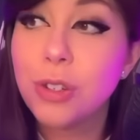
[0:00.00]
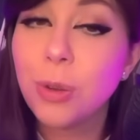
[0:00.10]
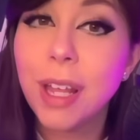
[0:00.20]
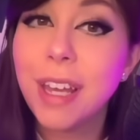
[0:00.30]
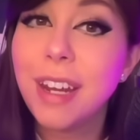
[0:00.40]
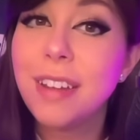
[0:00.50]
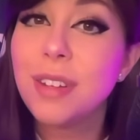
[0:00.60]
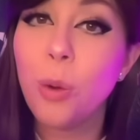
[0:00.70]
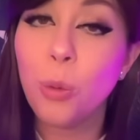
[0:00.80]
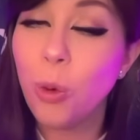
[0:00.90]
So, ladies,
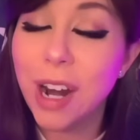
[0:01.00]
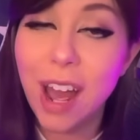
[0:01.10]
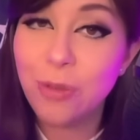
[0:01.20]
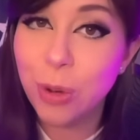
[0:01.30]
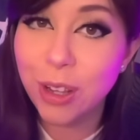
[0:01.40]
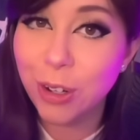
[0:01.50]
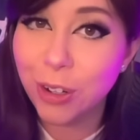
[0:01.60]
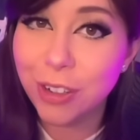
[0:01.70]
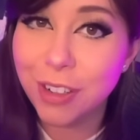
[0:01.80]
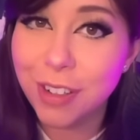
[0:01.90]
what have we
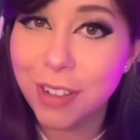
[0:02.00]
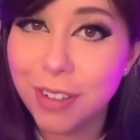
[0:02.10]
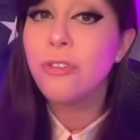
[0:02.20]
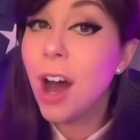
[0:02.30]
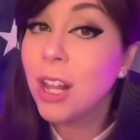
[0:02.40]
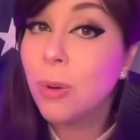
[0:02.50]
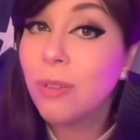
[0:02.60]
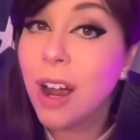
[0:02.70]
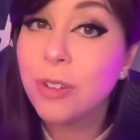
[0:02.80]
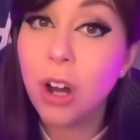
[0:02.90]
learned? Follow
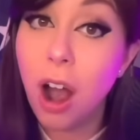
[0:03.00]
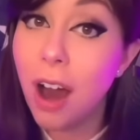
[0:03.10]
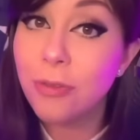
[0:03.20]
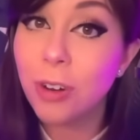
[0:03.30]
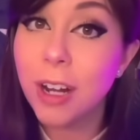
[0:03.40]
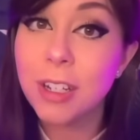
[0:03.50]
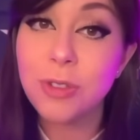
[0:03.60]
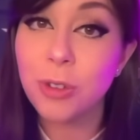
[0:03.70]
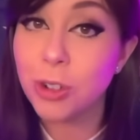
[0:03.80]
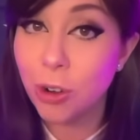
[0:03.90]
around your hot friends
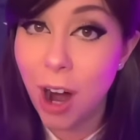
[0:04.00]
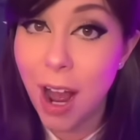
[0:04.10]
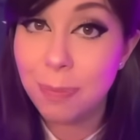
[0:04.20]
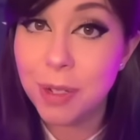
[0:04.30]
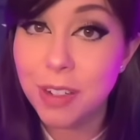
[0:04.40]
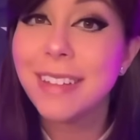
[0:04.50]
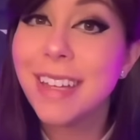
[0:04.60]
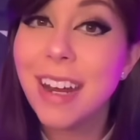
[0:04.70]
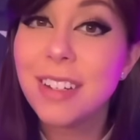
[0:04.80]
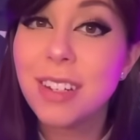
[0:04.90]
for scraps,
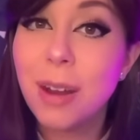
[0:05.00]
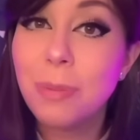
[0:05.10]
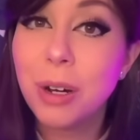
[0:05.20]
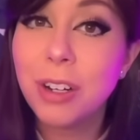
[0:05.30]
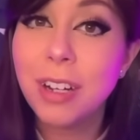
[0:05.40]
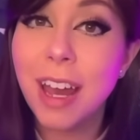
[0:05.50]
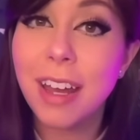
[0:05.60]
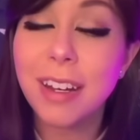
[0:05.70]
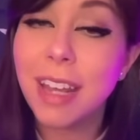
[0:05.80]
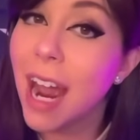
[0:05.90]
get a sunburn,
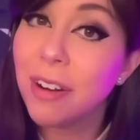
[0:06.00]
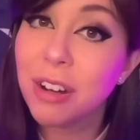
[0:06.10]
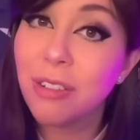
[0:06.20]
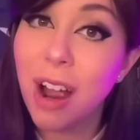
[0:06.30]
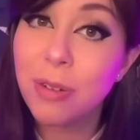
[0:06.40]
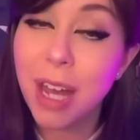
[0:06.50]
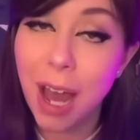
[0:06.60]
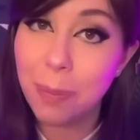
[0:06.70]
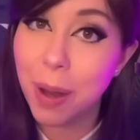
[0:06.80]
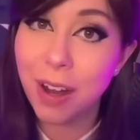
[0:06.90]
and carry around a
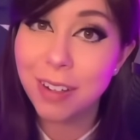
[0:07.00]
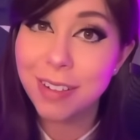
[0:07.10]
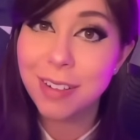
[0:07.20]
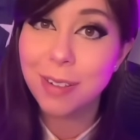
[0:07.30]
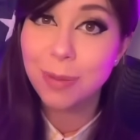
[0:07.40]
hatbox.